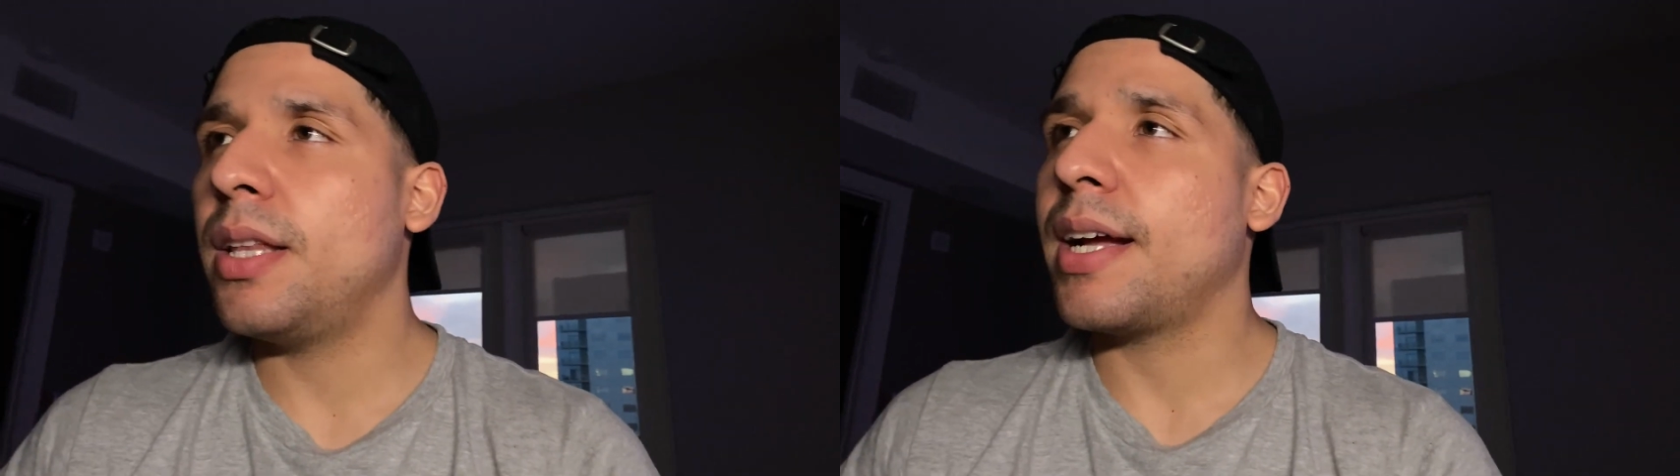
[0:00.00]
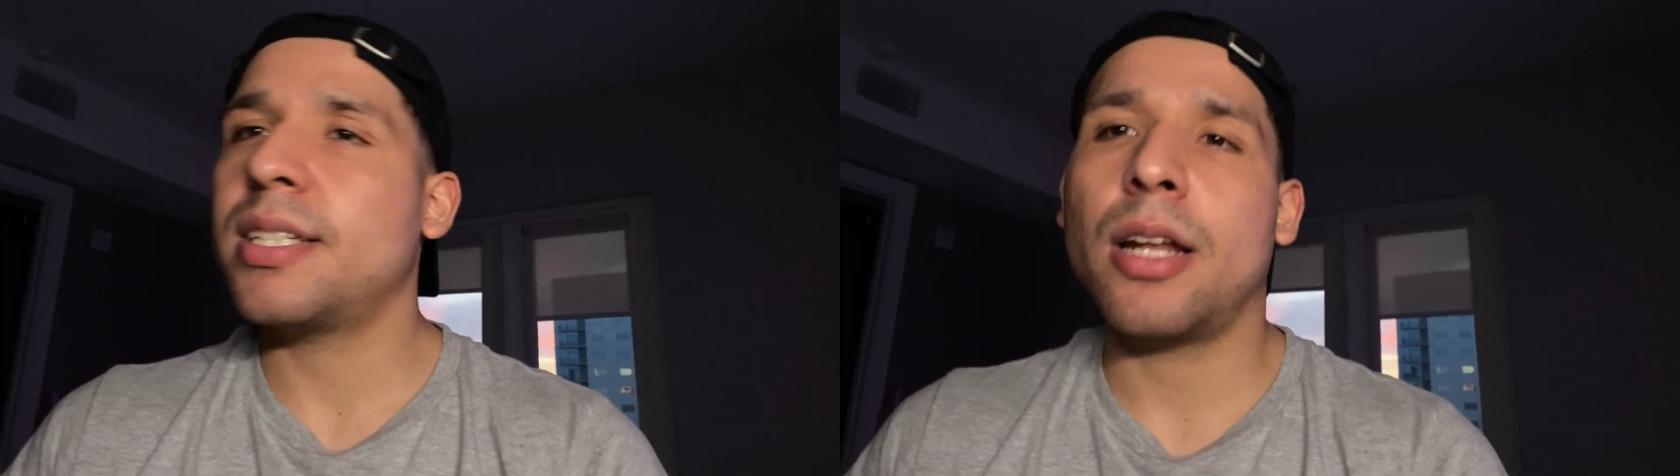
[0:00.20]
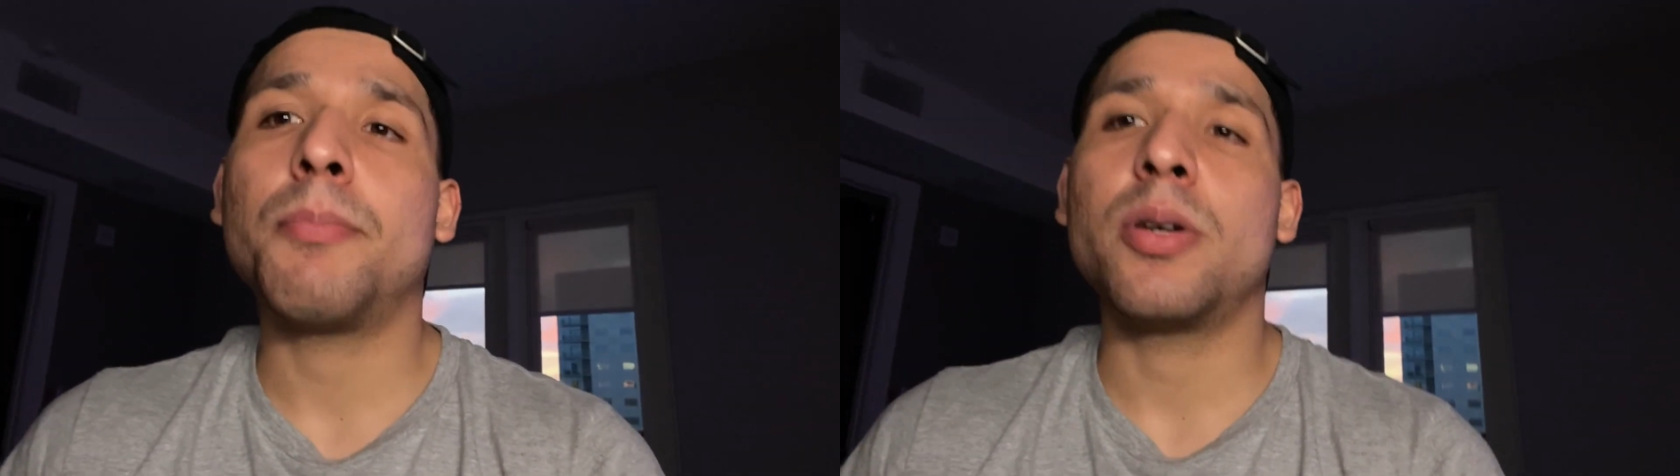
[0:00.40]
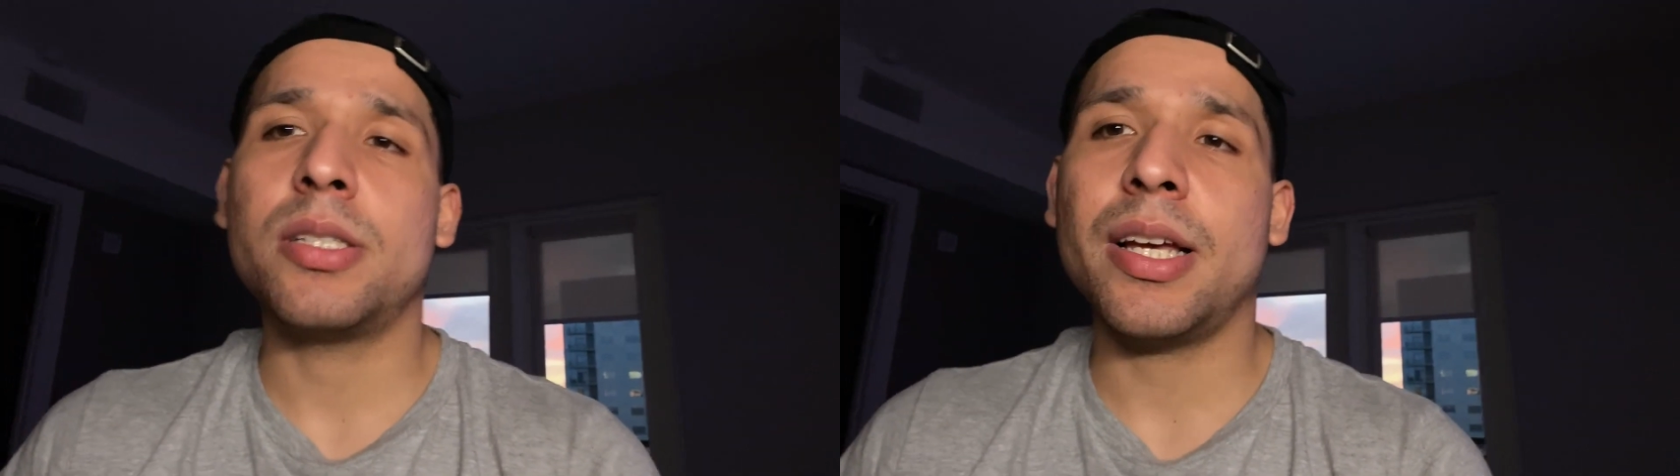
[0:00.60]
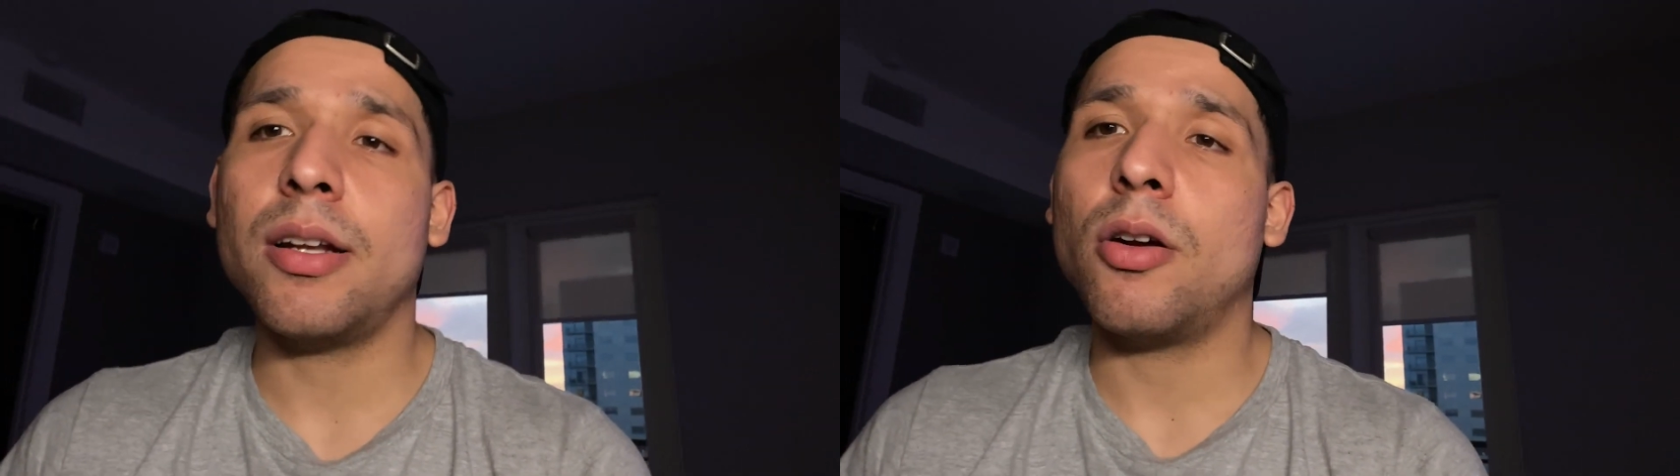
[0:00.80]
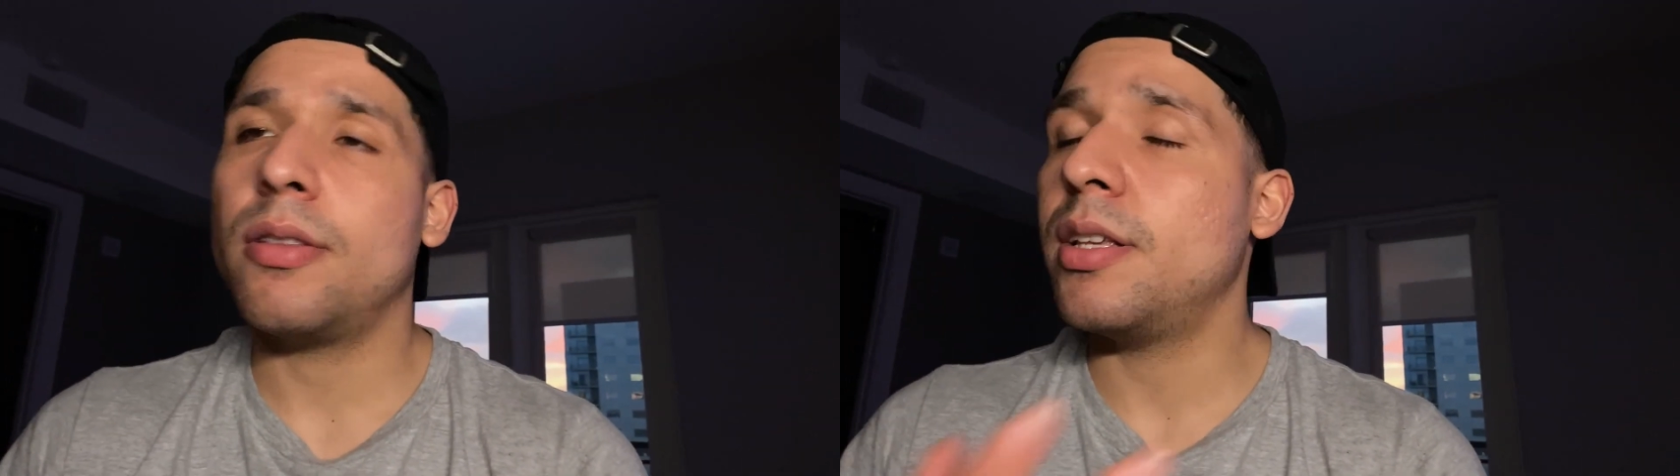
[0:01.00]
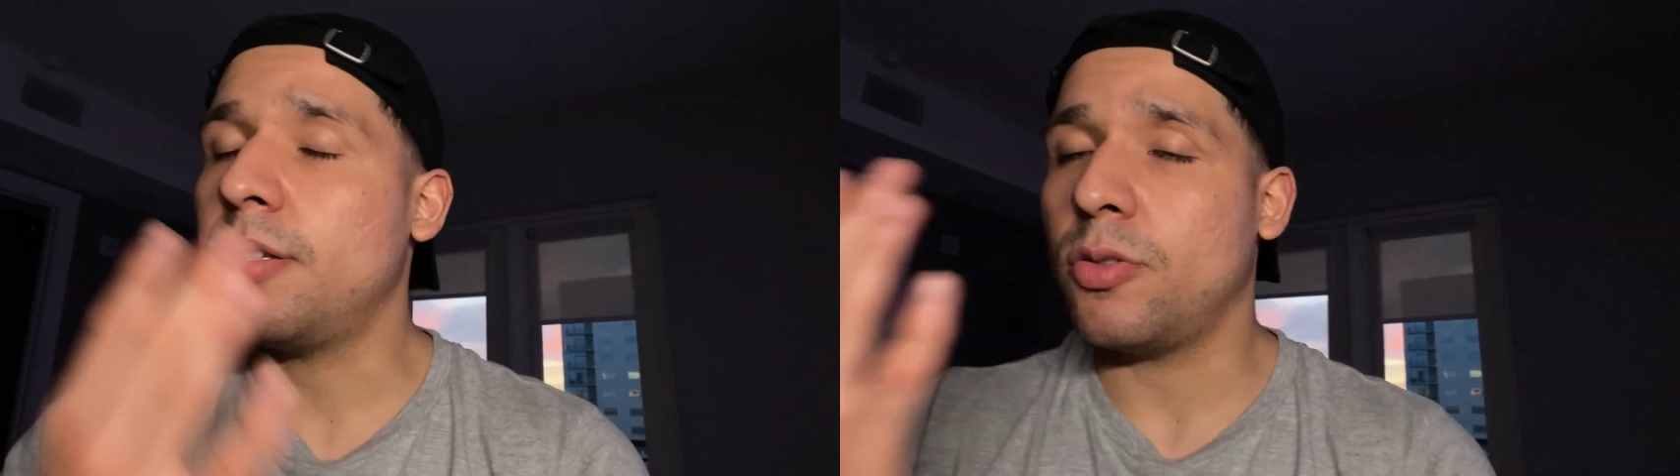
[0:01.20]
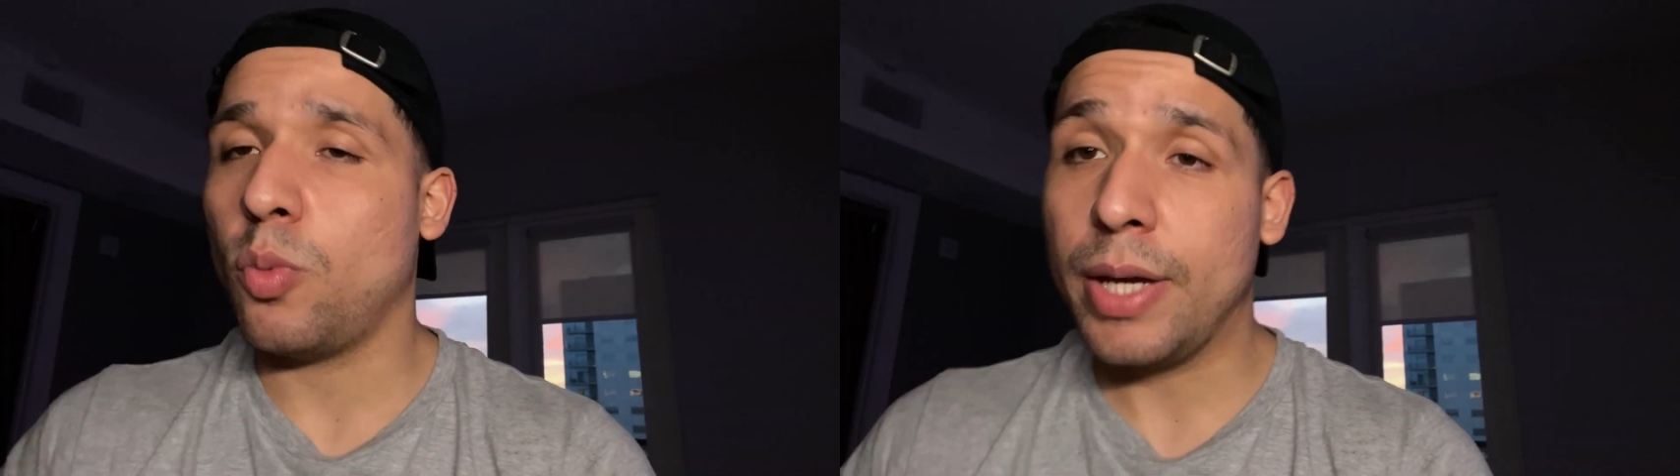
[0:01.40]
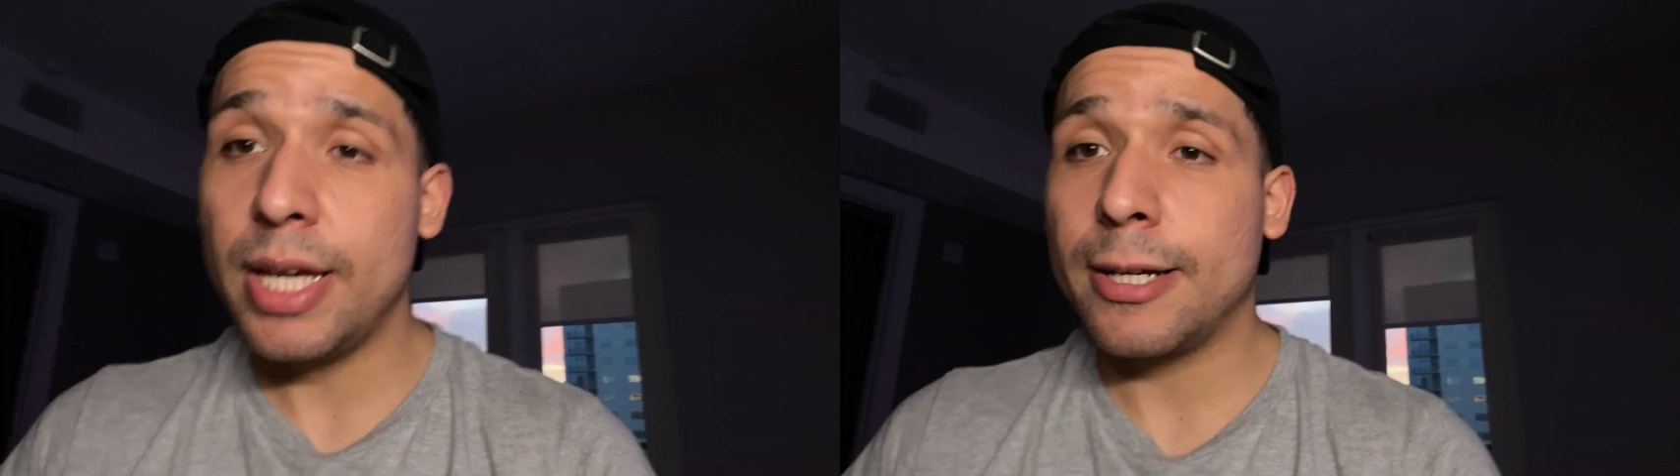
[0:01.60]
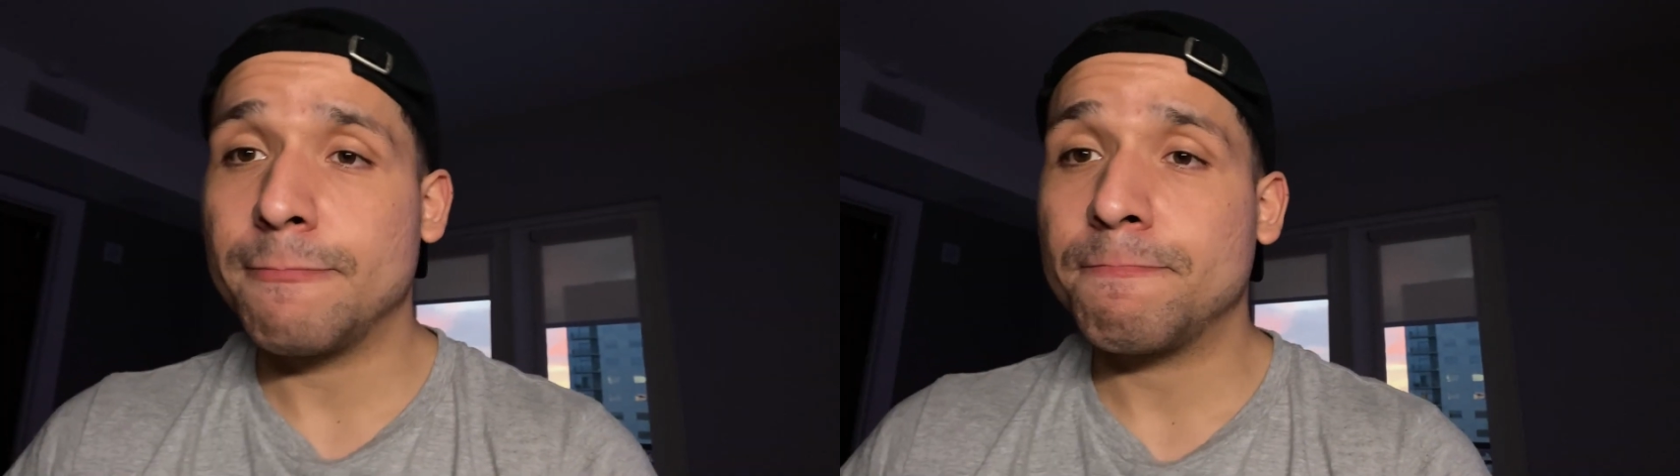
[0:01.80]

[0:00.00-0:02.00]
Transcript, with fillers: like 10% this week.